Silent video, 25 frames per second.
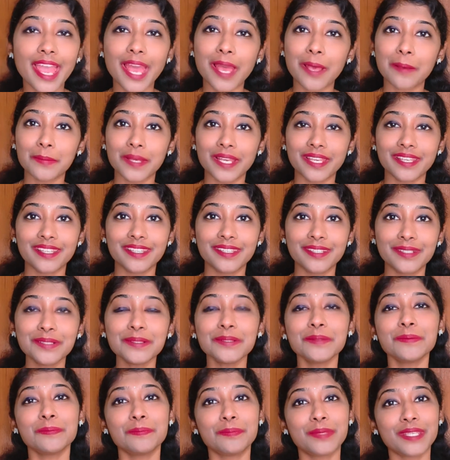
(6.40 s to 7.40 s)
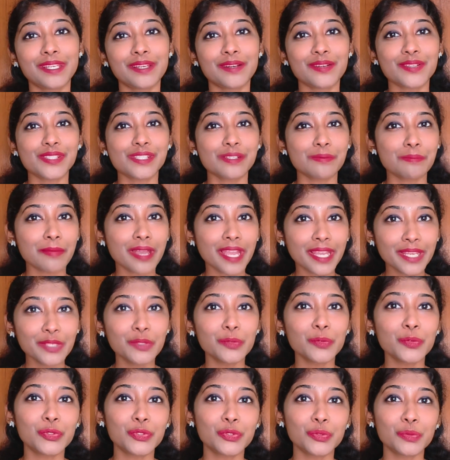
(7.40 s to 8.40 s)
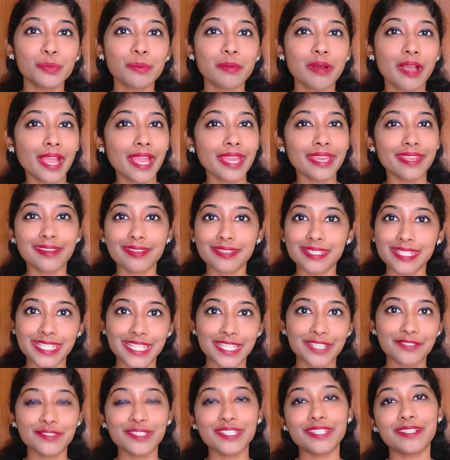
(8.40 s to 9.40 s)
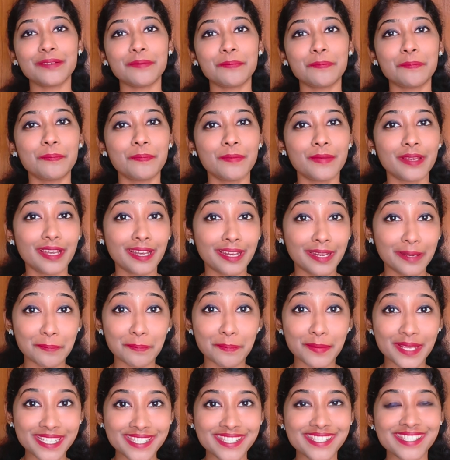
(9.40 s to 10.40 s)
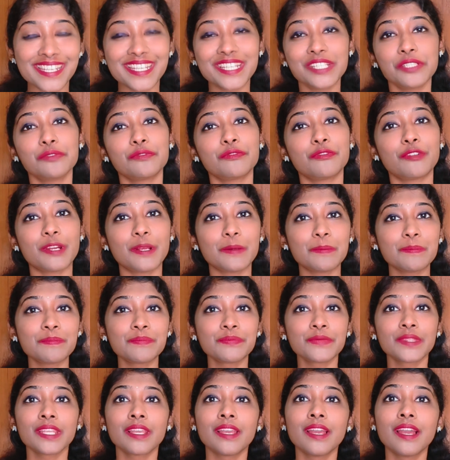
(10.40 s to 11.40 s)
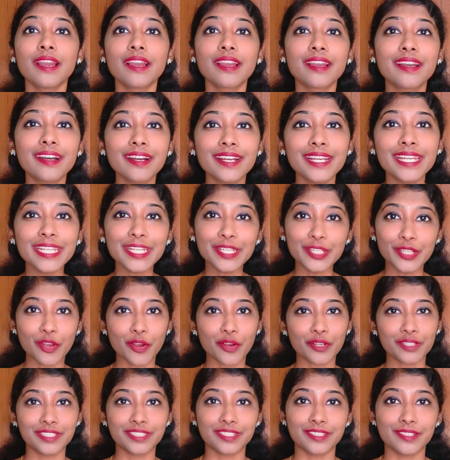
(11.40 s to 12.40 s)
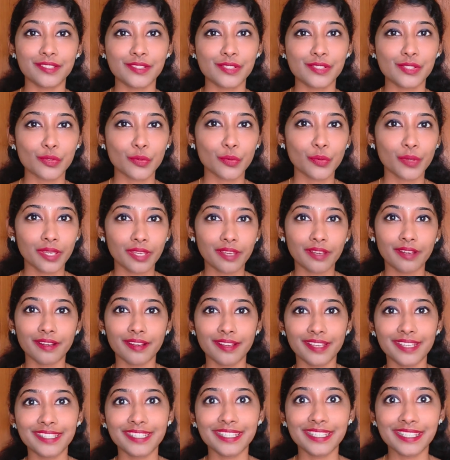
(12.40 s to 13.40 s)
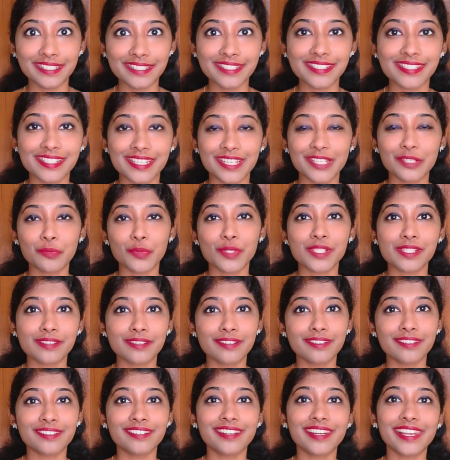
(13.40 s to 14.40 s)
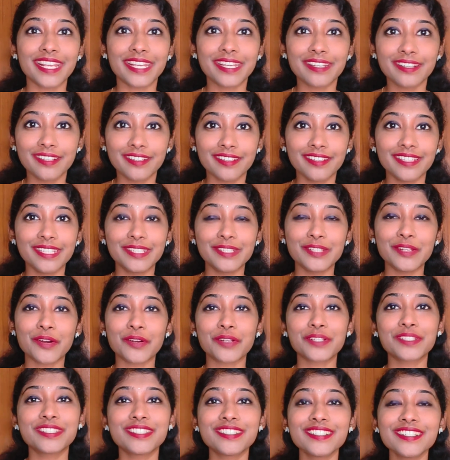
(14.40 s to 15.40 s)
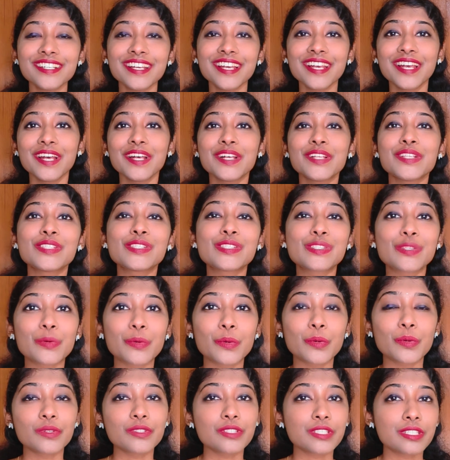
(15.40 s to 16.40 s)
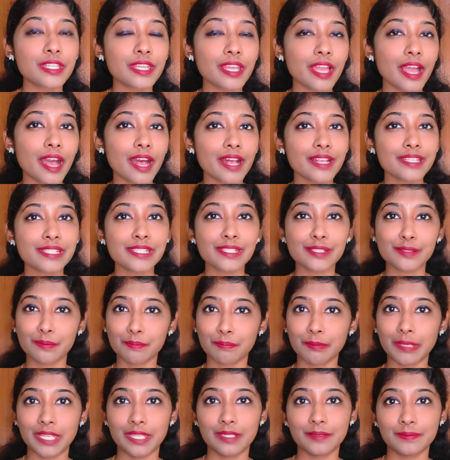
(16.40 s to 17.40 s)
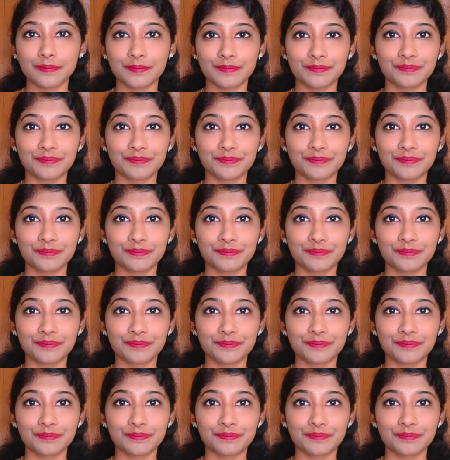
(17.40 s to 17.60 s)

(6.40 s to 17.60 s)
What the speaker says: am I here? Because in my YouTube, I received a message from Curly Doctor. So in this, it was written like Curly Doctor. So she asked me,